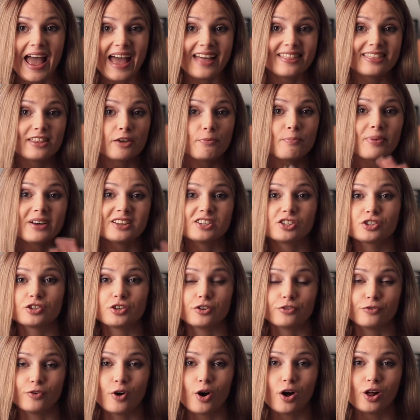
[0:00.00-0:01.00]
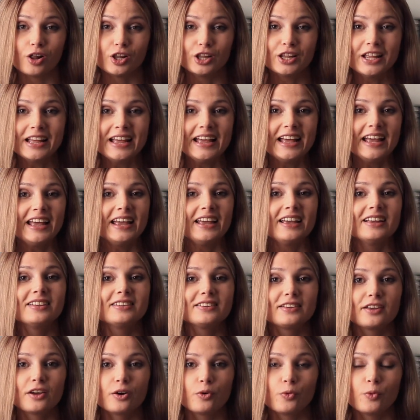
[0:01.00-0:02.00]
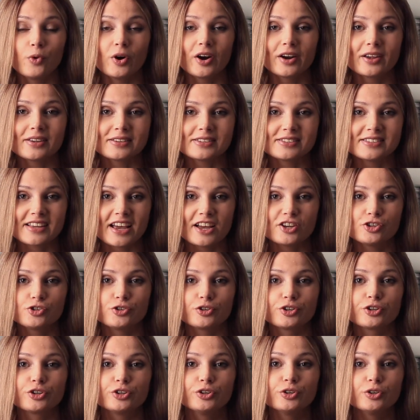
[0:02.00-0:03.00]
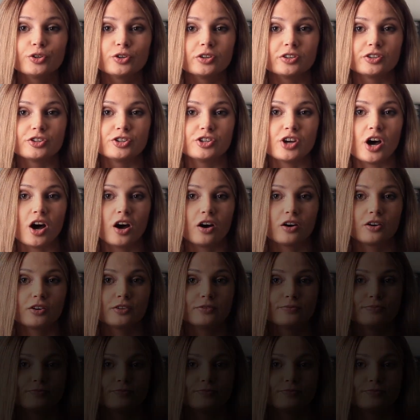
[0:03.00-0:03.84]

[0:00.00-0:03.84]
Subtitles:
and the best of all, it can work inside your Google Doc.